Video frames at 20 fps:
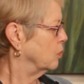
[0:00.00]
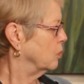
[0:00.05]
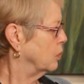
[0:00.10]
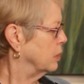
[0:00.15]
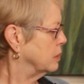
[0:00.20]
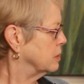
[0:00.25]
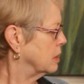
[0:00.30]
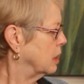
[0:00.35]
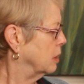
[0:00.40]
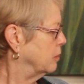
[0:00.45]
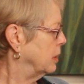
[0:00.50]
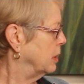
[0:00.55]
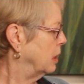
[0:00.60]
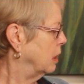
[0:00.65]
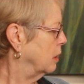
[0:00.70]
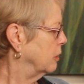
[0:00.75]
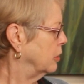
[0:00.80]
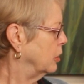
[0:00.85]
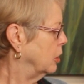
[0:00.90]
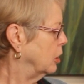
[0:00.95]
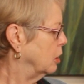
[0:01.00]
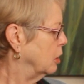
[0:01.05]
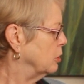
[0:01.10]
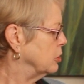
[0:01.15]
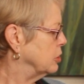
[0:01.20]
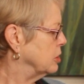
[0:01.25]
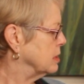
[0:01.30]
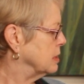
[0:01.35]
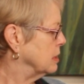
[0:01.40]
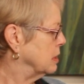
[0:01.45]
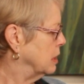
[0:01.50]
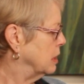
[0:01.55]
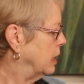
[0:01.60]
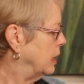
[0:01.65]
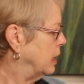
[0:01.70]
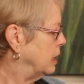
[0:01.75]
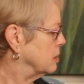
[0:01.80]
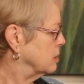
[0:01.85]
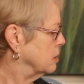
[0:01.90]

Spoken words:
ones coming down here, which is nice.